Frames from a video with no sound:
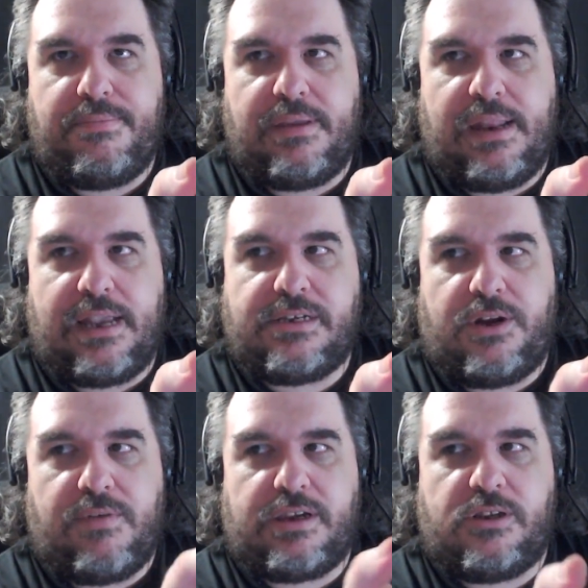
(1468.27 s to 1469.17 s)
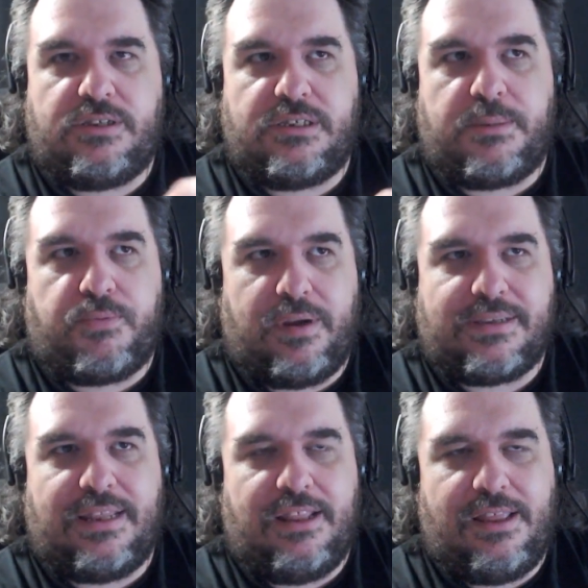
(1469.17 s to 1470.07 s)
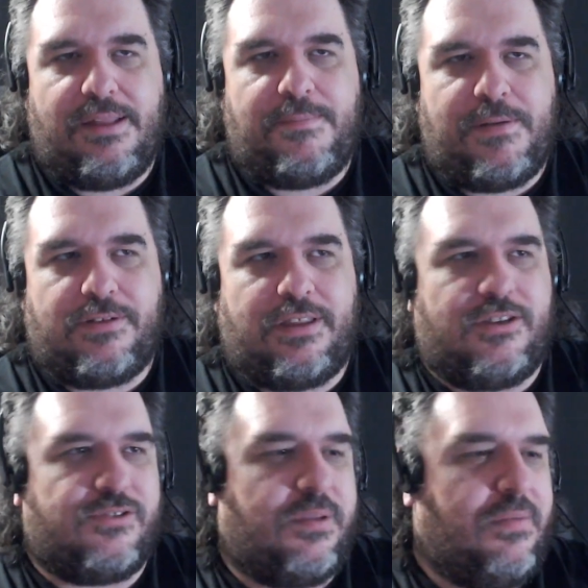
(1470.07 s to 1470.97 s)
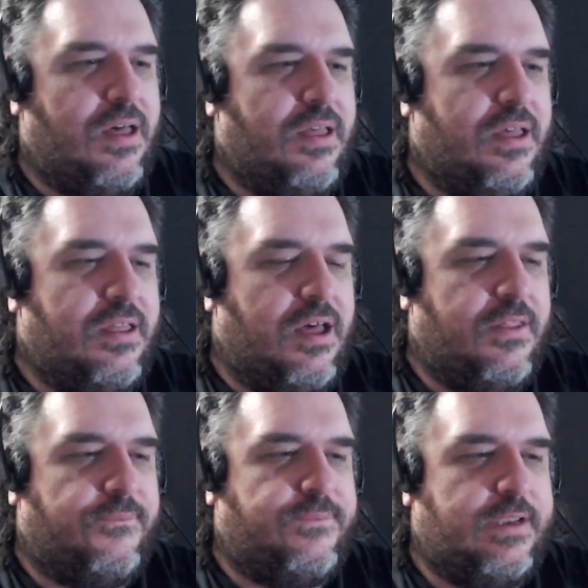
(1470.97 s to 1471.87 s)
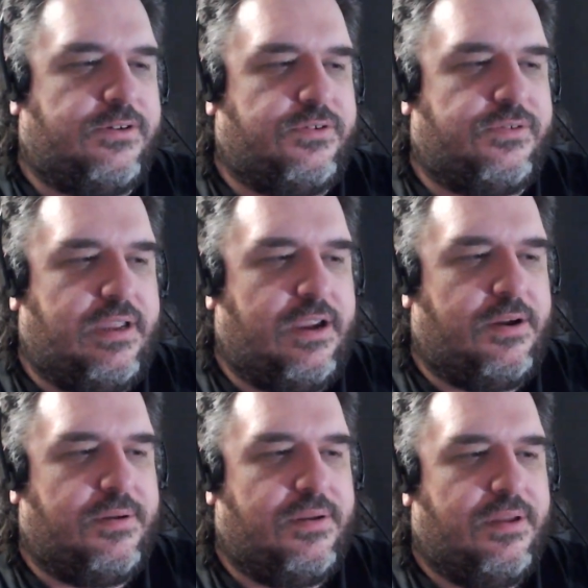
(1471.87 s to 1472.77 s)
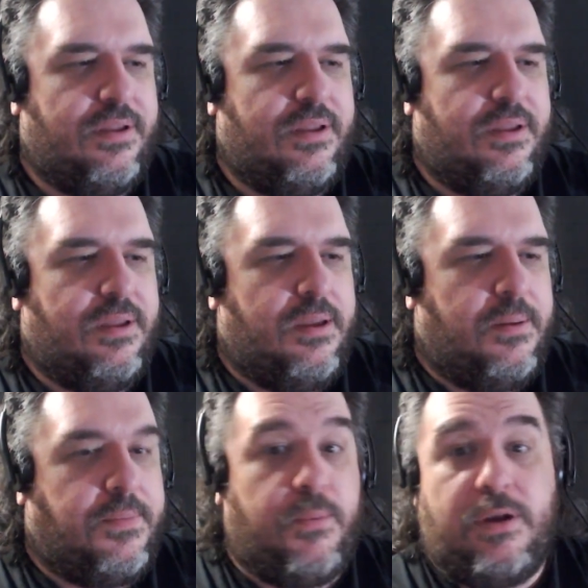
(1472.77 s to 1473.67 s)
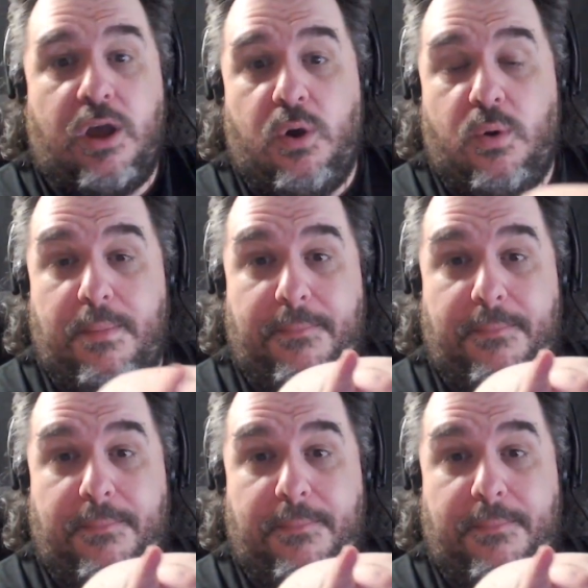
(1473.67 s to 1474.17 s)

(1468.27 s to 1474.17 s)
the Next Generation. You see some breaks, and it appears that there's some other features there. But we know,